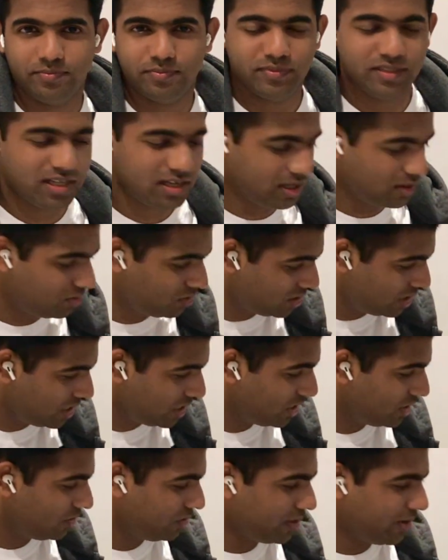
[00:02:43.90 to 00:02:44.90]
Now
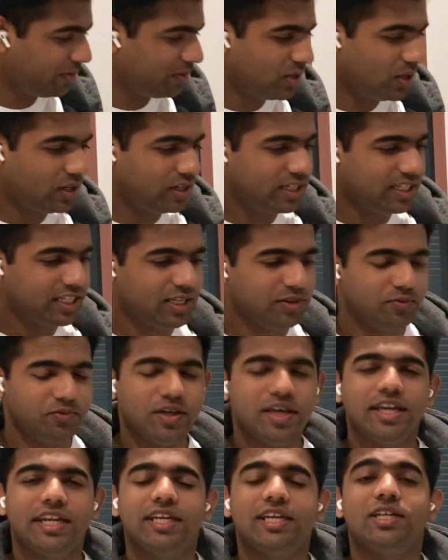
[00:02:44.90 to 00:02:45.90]
you have got in a
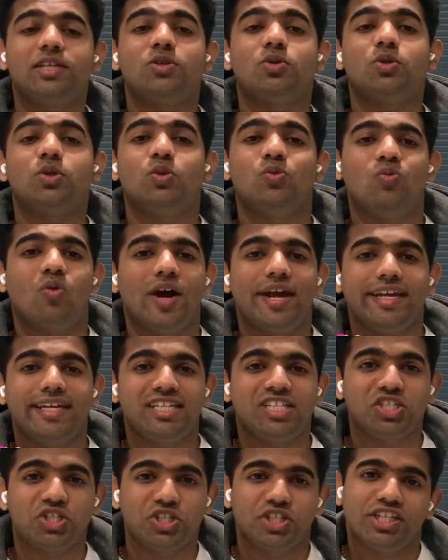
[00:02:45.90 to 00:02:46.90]
very good white
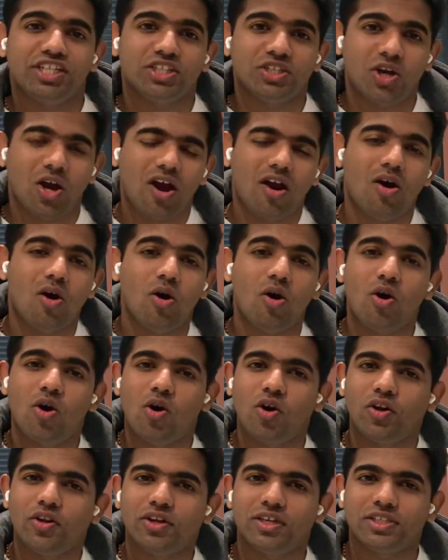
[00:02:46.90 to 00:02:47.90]
sheet
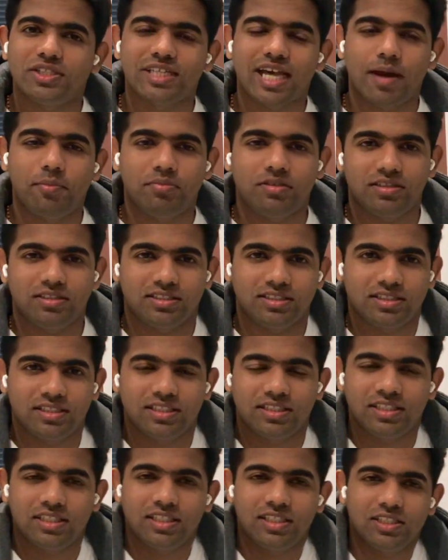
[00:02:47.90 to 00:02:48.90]
all your chapters,
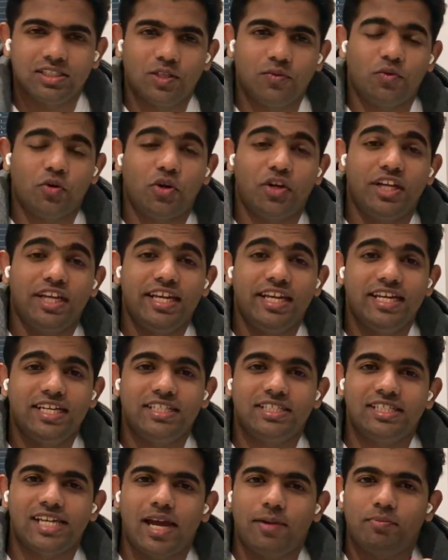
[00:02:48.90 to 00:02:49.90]
the
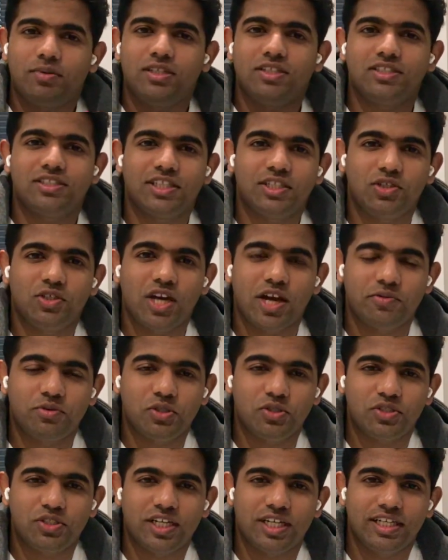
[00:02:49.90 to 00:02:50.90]
14 chapters that you have
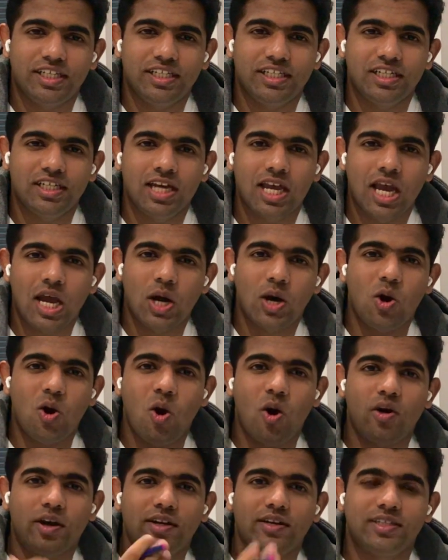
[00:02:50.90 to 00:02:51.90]
to study,
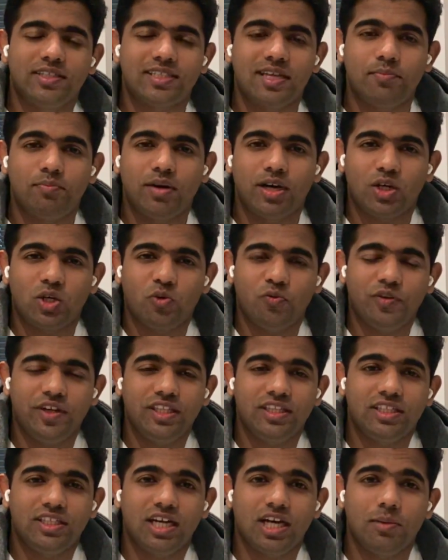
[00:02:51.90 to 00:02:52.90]
or in some part of
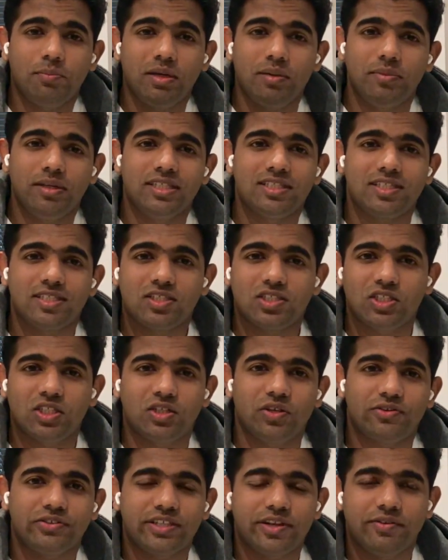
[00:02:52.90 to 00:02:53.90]
India, maybe 16
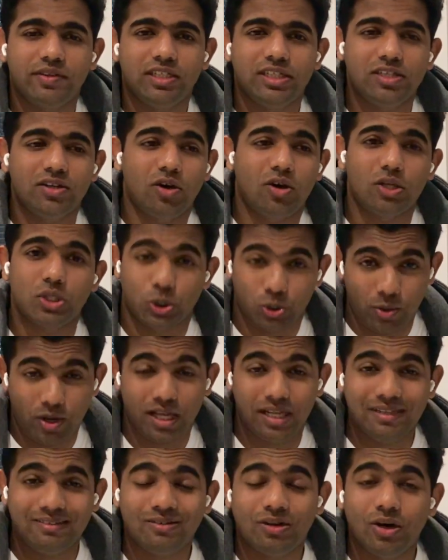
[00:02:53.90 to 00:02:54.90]
or 17 or
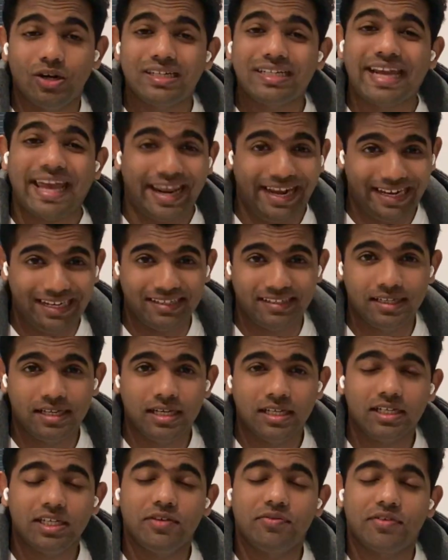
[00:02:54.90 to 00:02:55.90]
12 or 10
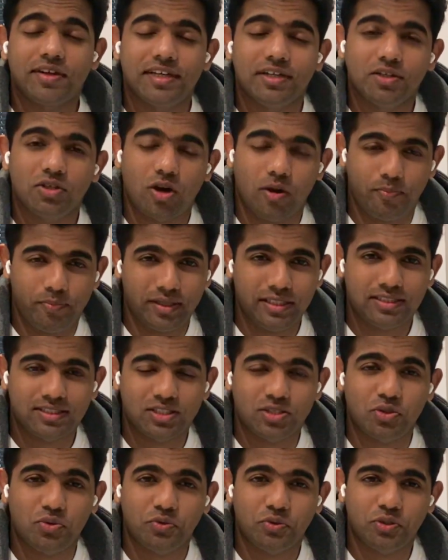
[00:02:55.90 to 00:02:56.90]
different topics
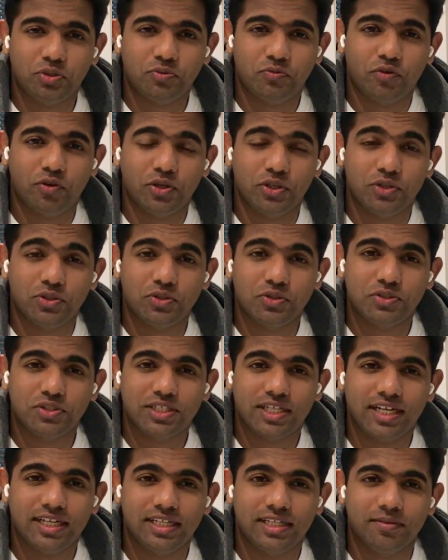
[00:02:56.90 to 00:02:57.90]
for you to
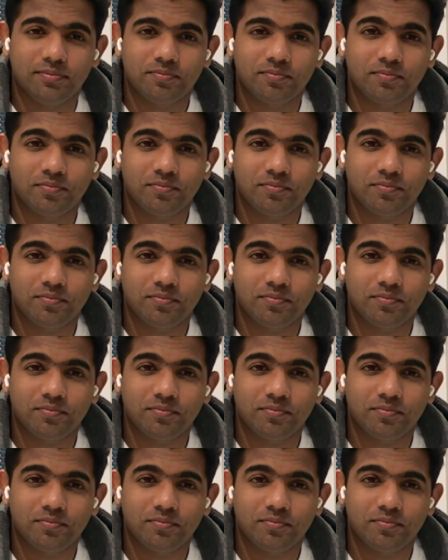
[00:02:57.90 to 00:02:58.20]
study.